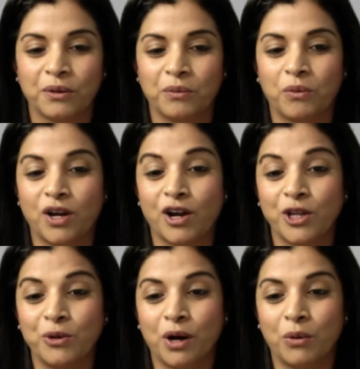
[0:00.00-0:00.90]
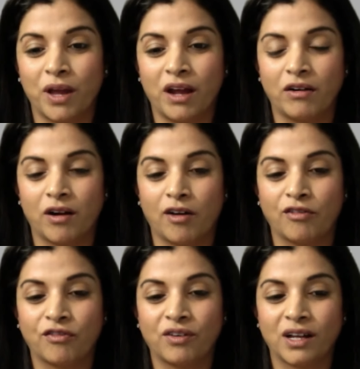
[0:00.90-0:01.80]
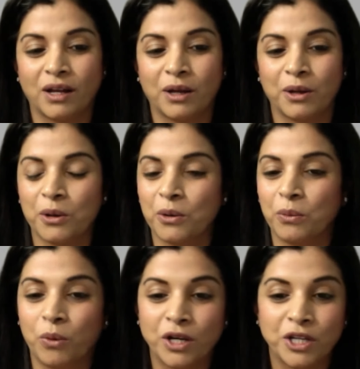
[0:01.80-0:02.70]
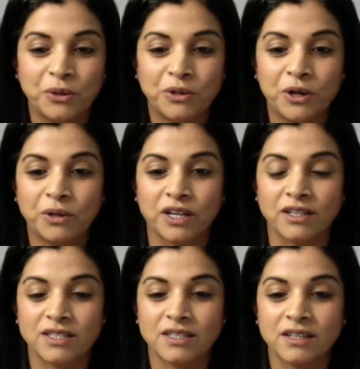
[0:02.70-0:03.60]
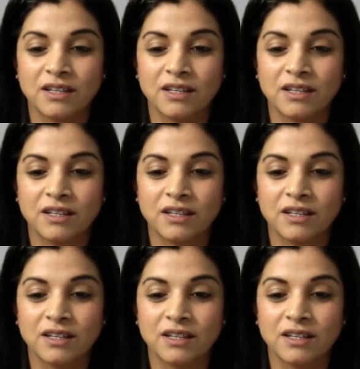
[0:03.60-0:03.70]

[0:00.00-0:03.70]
What are you aware of? What do you notice?